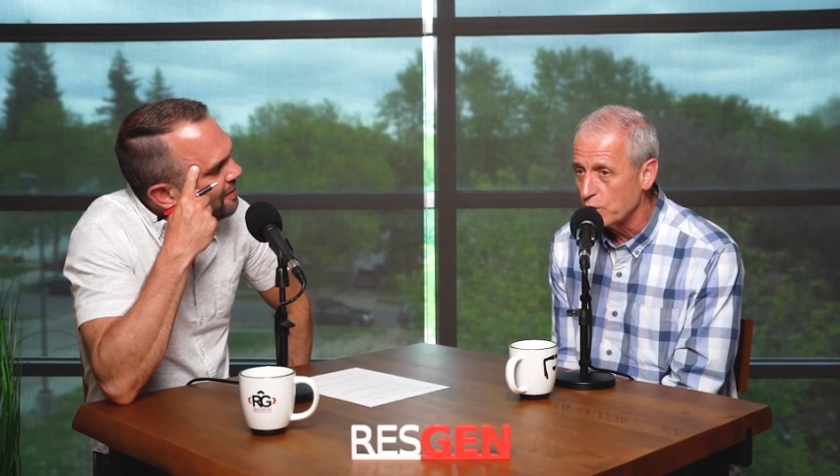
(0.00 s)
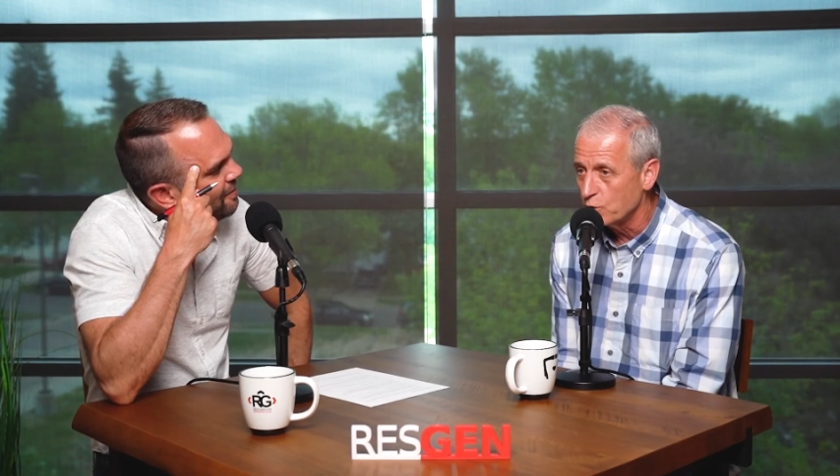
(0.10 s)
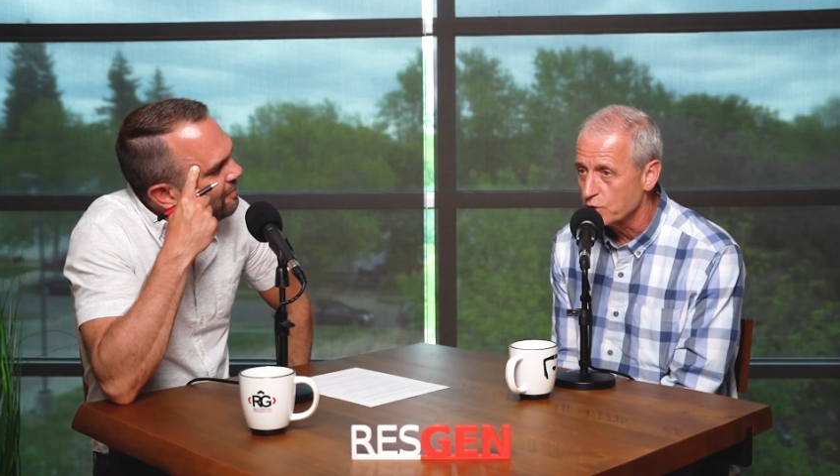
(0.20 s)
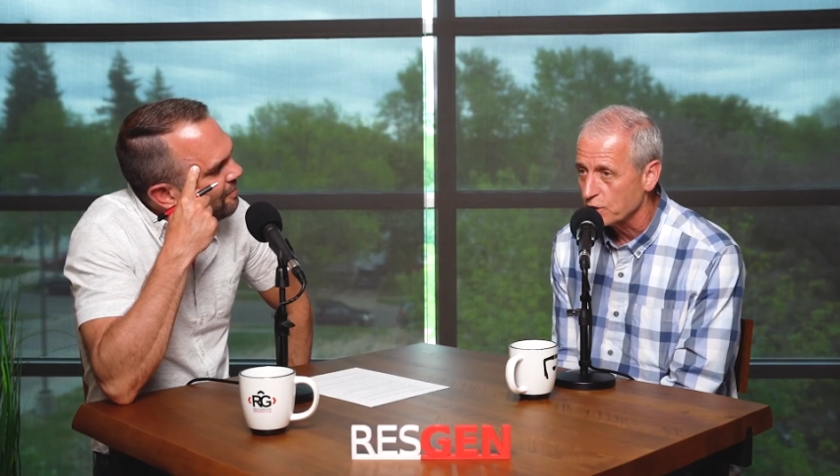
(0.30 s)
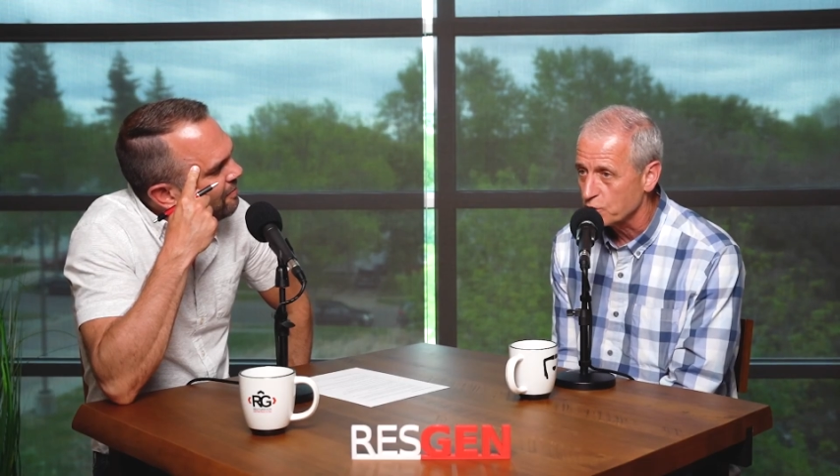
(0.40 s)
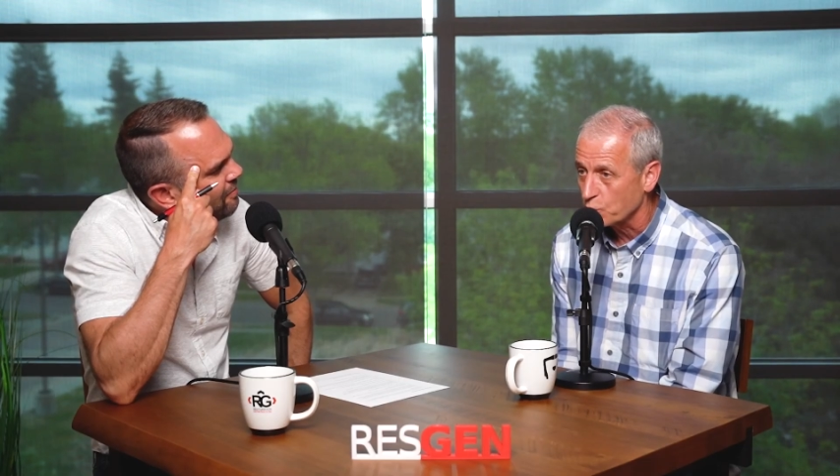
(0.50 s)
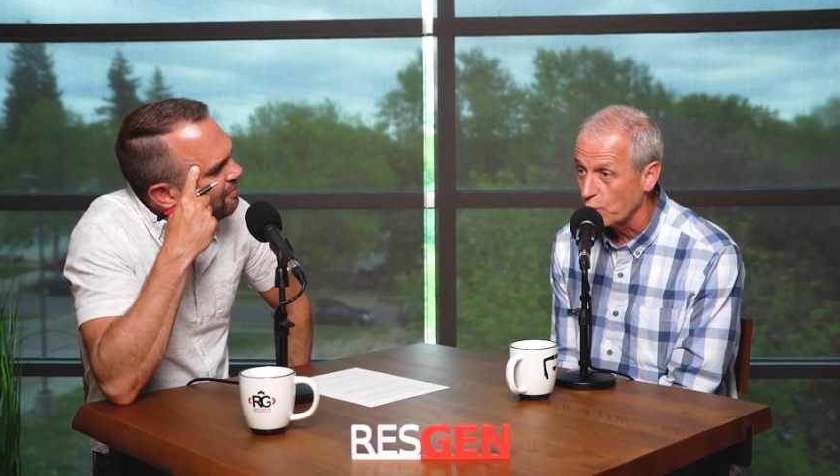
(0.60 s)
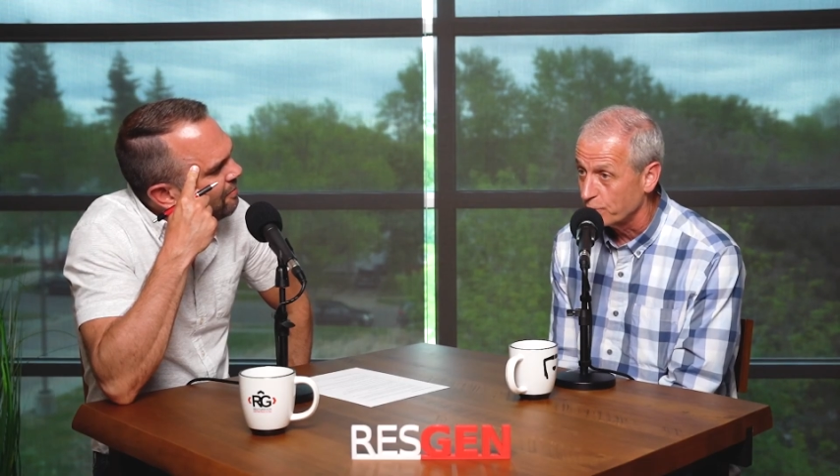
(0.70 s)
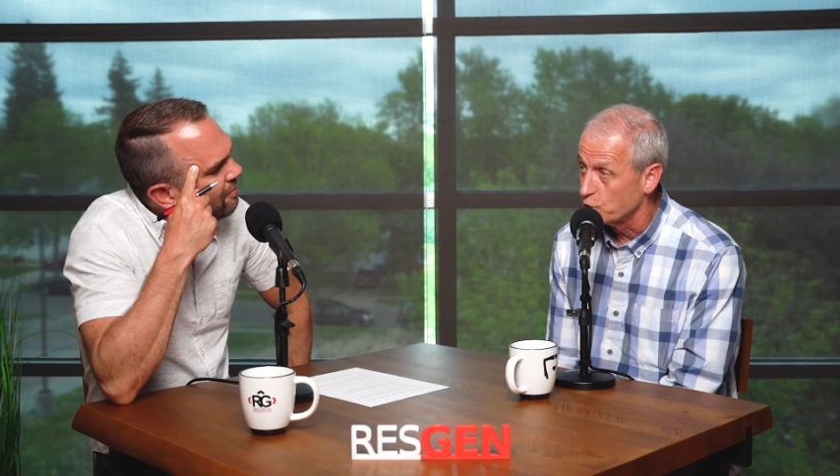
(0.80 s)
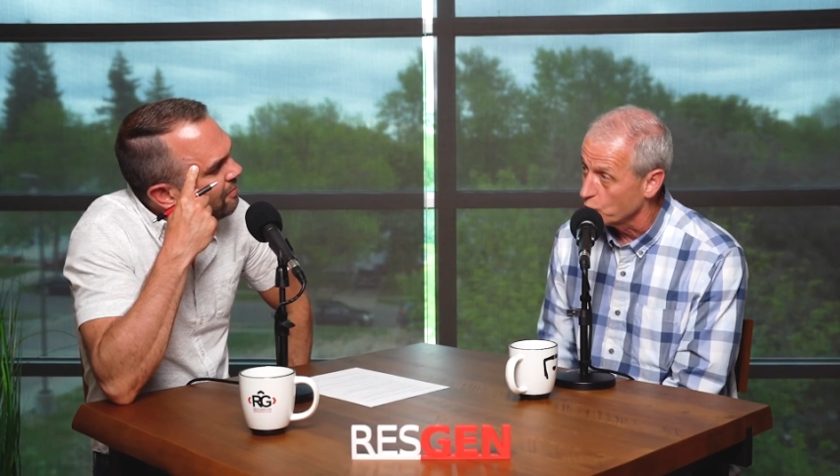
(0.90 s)
use the
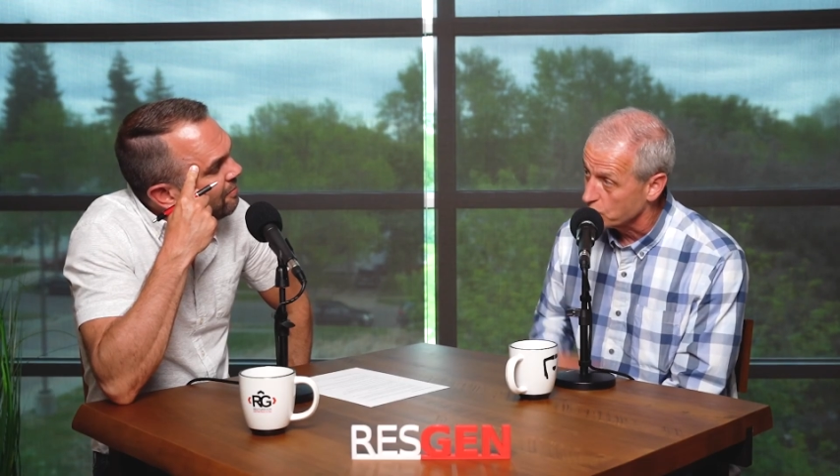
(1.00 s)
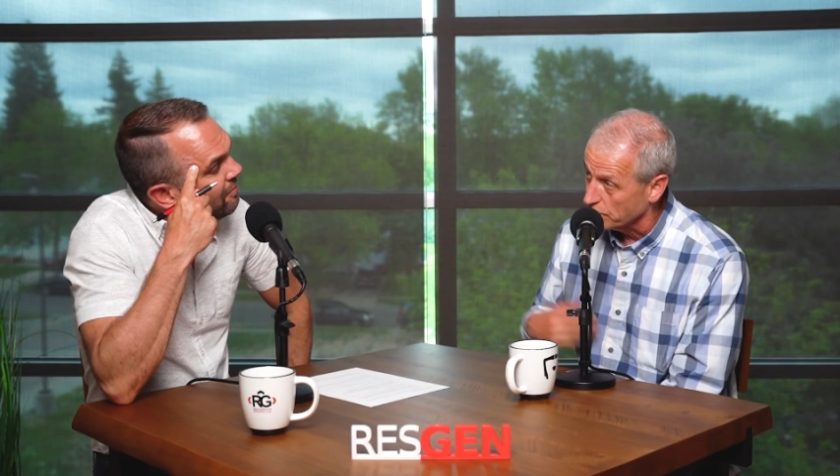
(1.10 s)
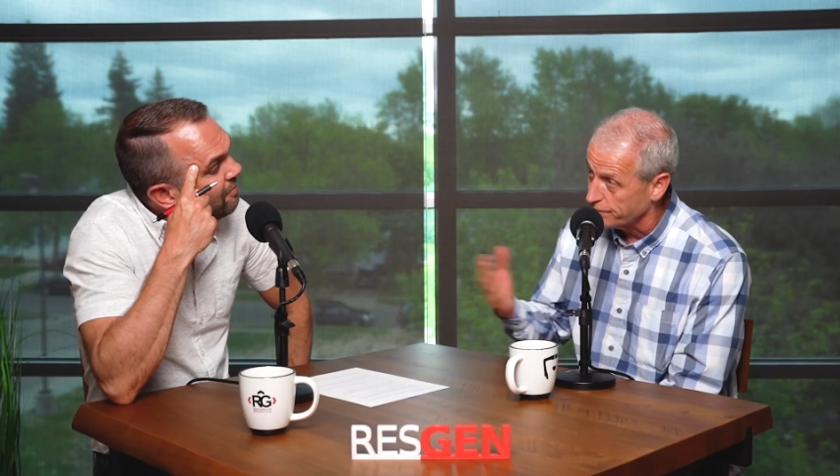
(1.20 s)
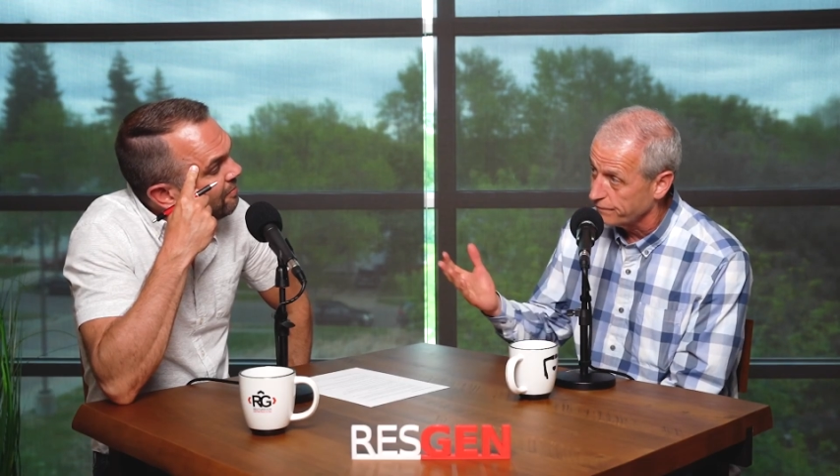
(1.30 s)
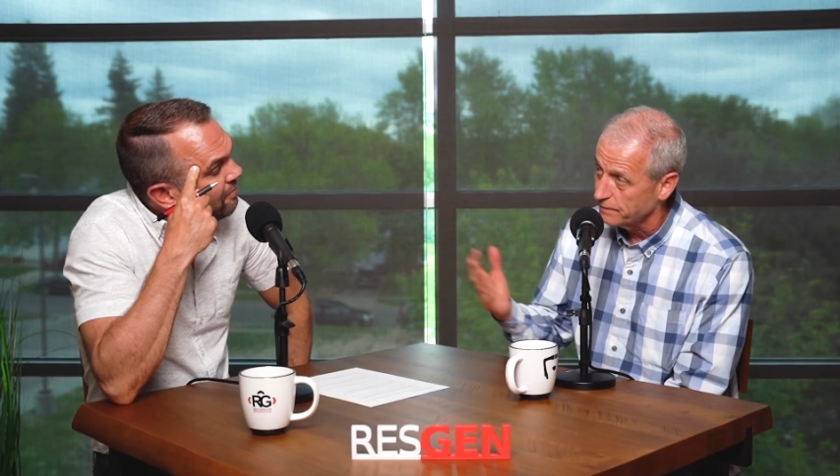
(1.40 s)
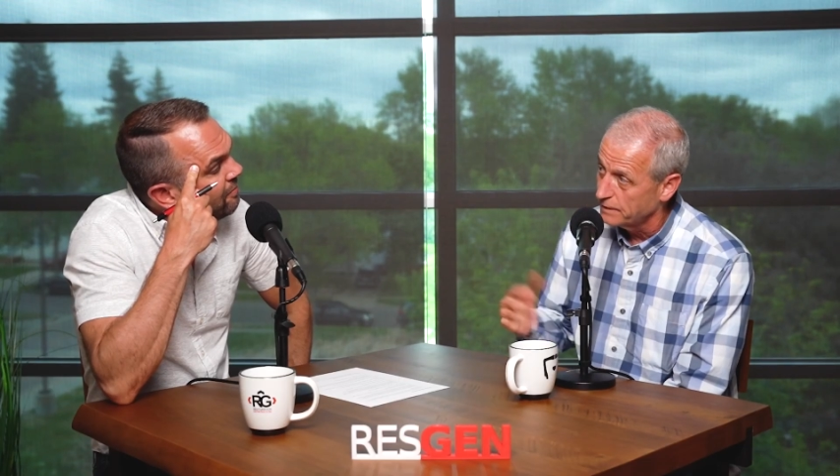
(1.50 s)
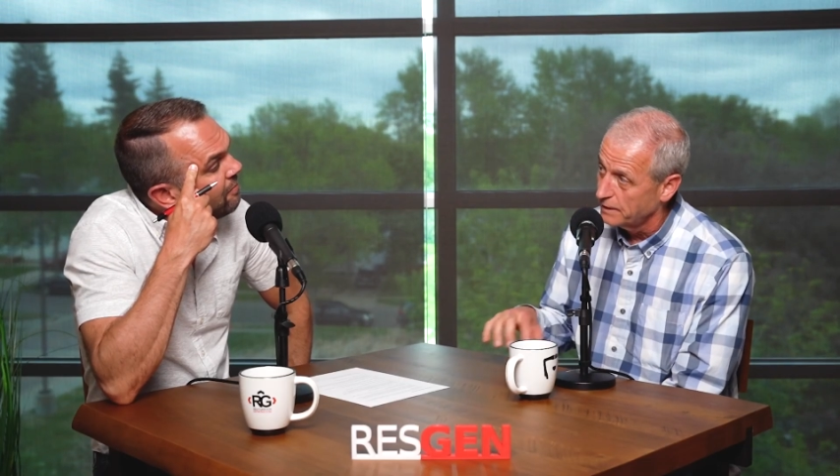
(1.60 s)
story of Joseph